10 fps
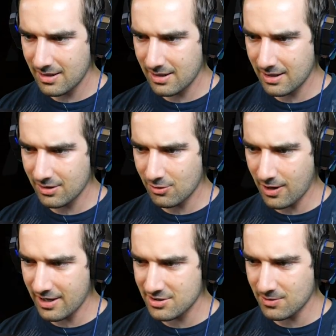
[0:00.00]
And the
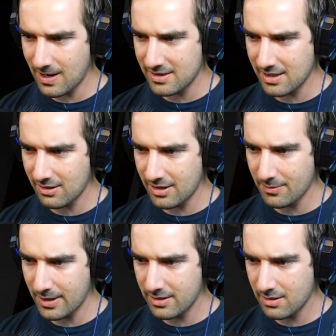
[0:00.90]
crayons are right there
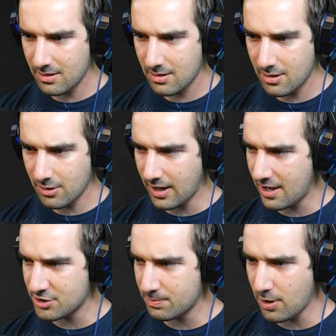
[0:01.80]
anyway. Okay,
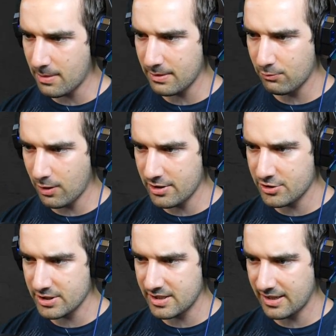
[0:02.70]
I should probably
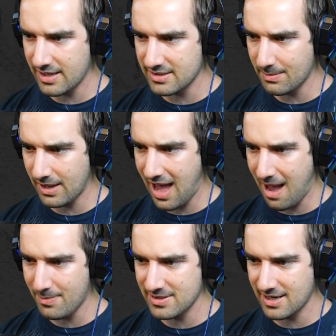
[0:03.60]
run just in case something
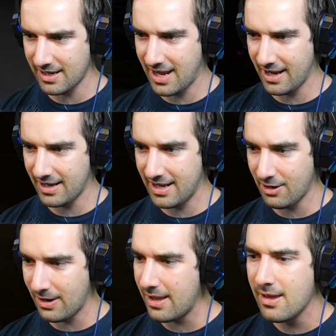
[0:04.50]
happens and I can't
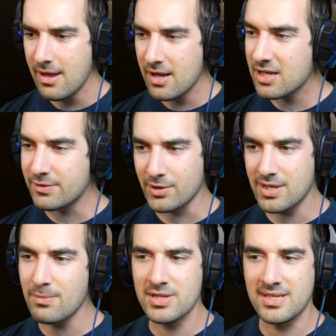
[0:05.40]
hear it. Because for
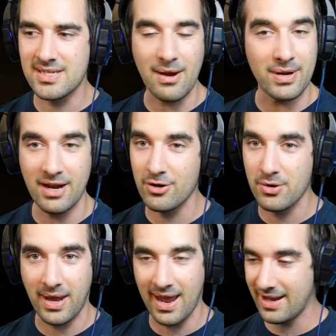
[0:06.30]
some reason down here,
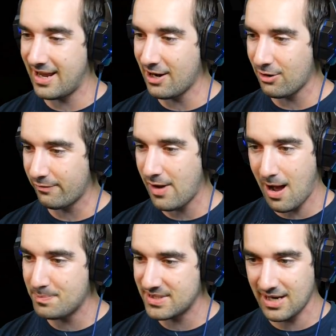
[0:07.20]
you can't hear
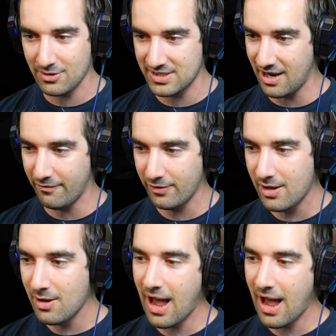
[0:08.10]
upstairs stuff.